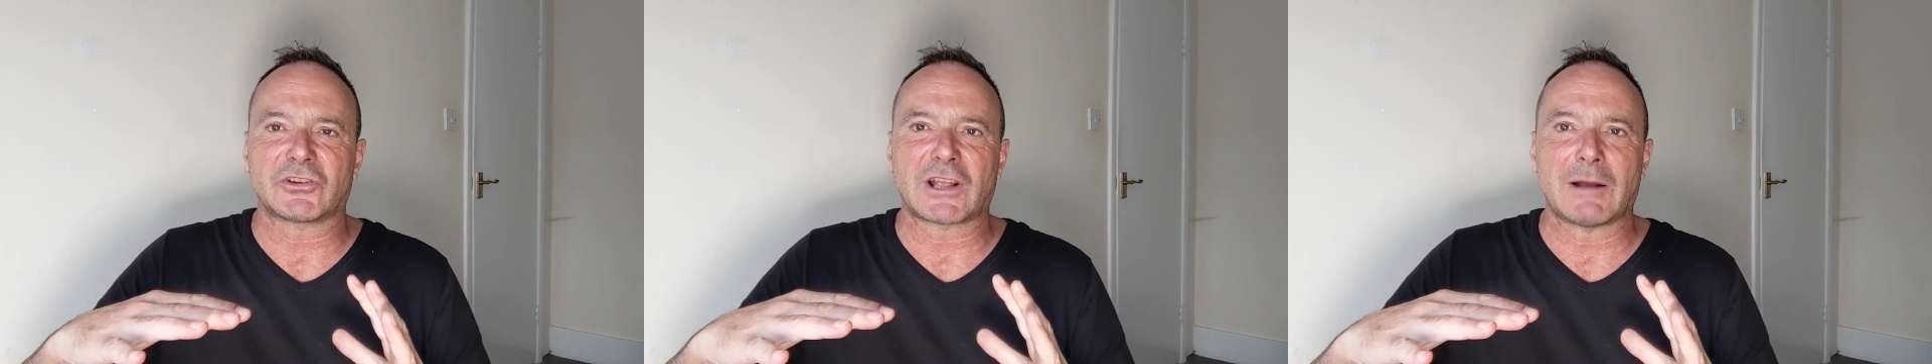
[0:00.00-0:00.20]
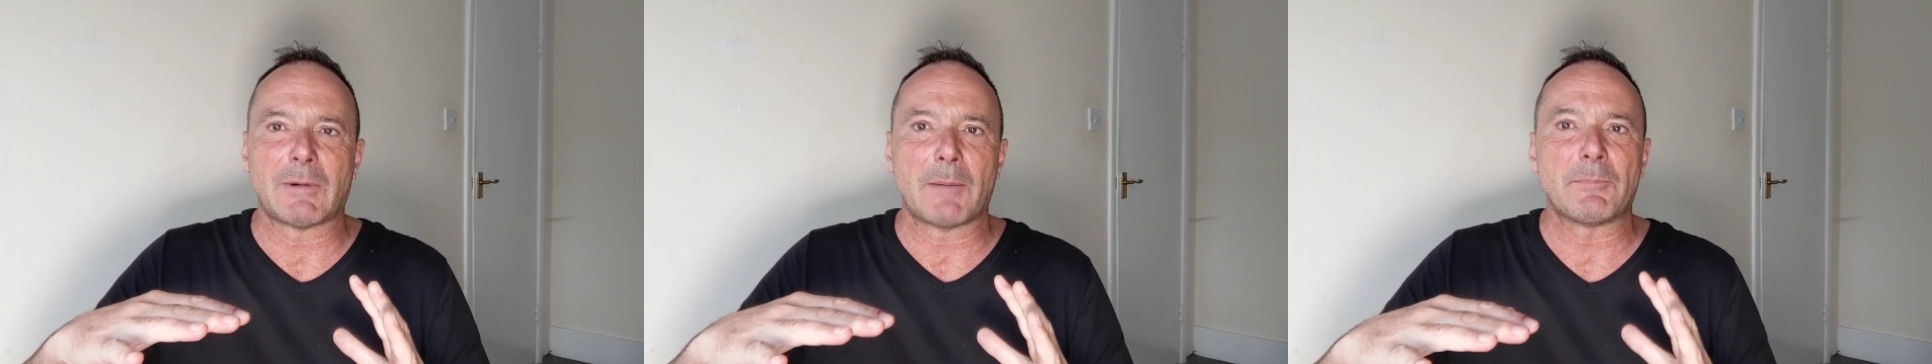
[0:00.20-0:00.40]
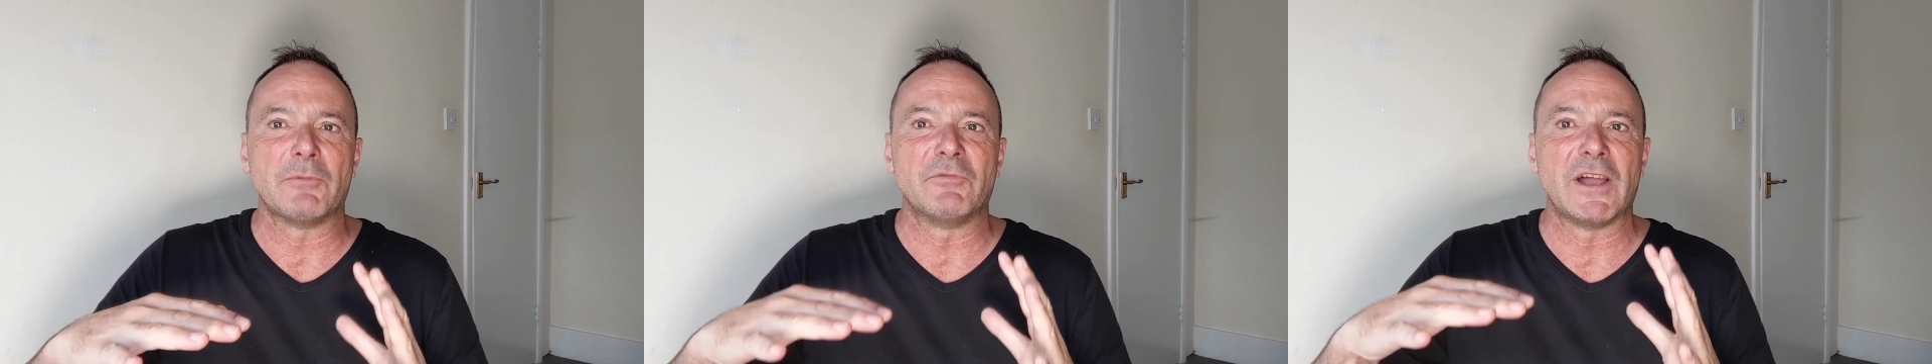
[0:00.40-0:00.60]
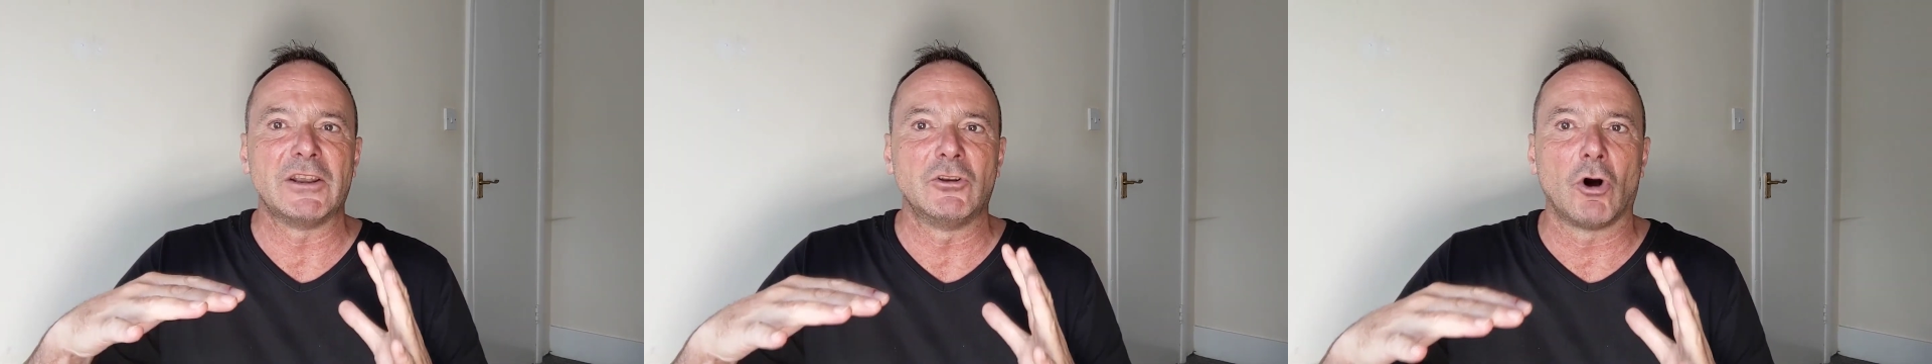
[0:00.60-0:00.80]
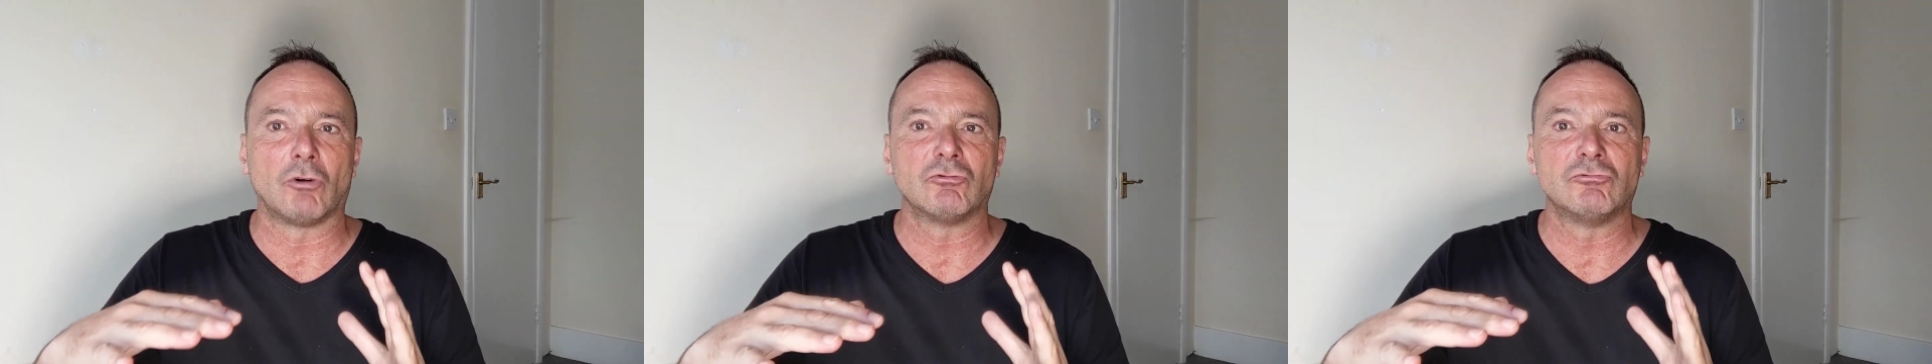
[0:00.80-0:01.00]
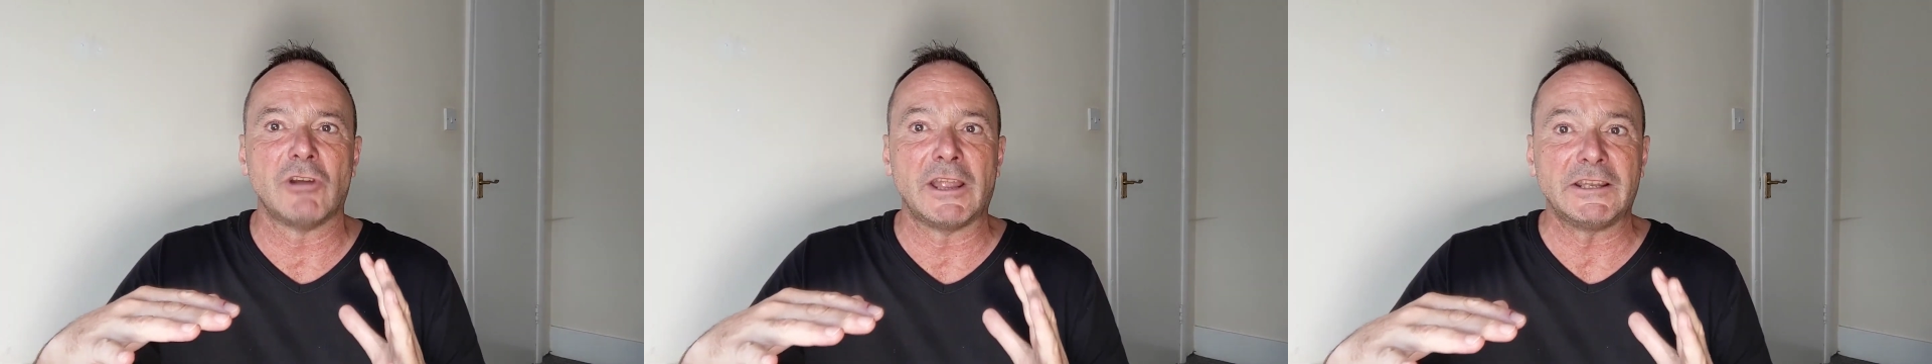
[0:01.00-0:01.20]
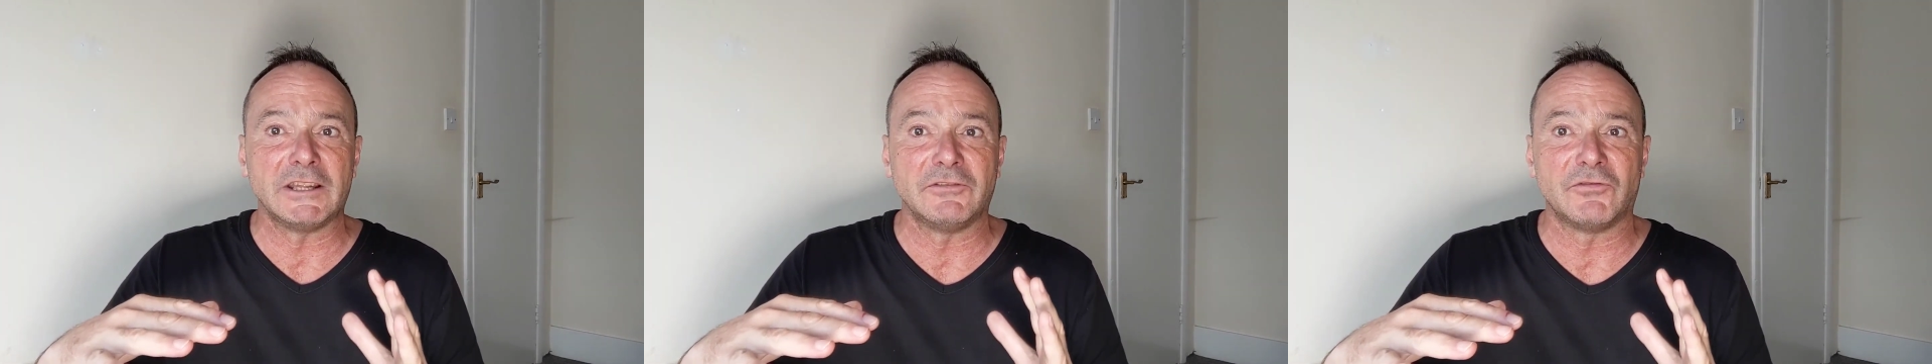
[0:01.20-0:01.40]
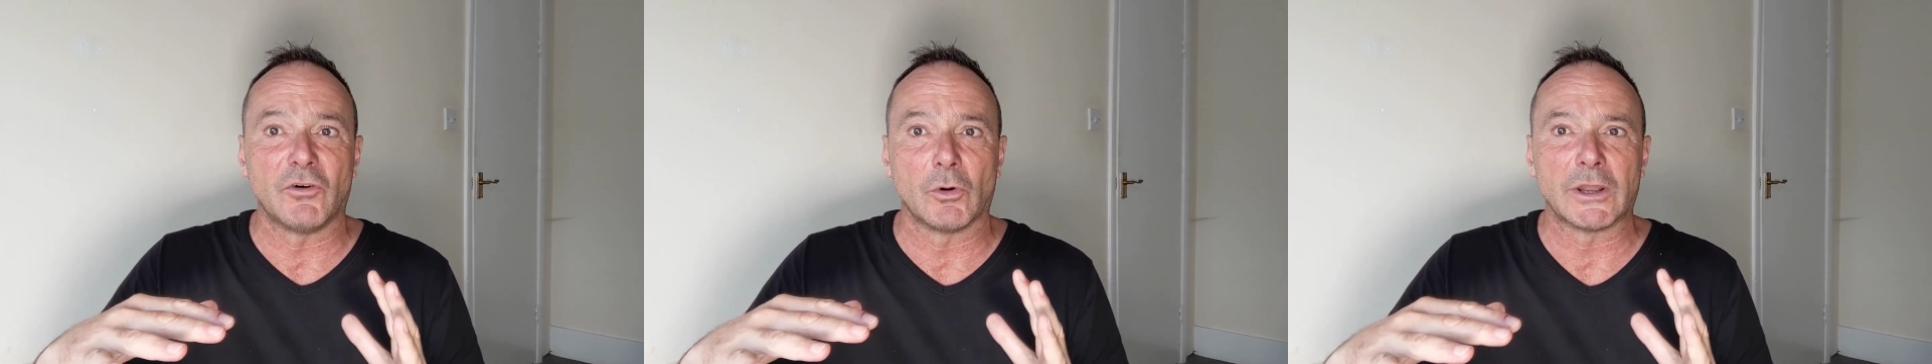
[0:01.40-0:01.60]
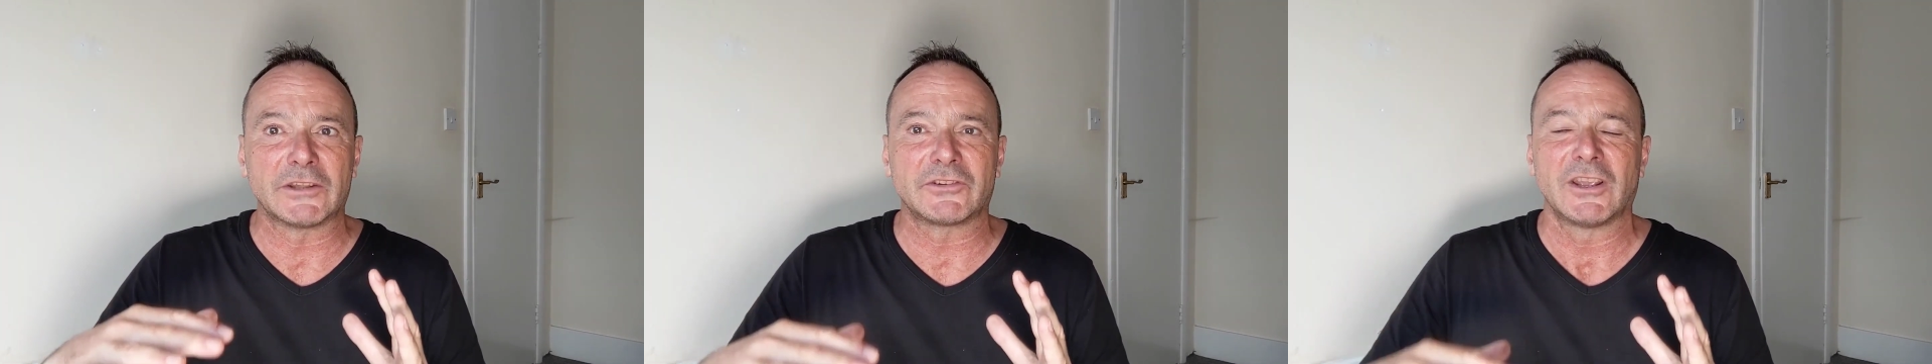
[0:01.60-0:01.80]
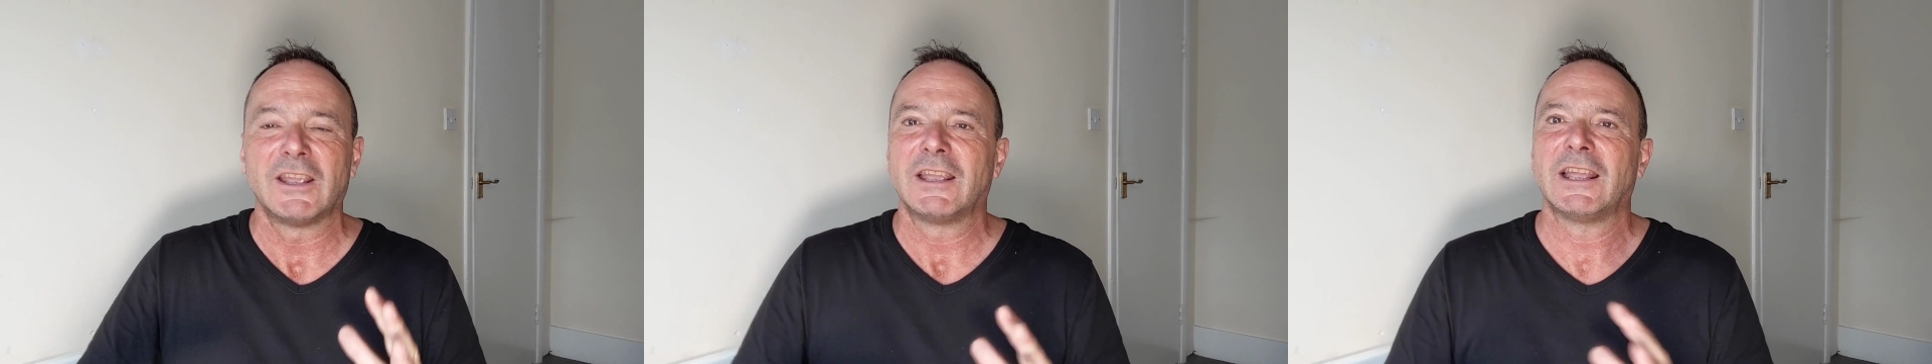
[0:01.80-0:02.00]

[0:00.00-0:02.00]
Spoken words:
to come up and they're not ready for it,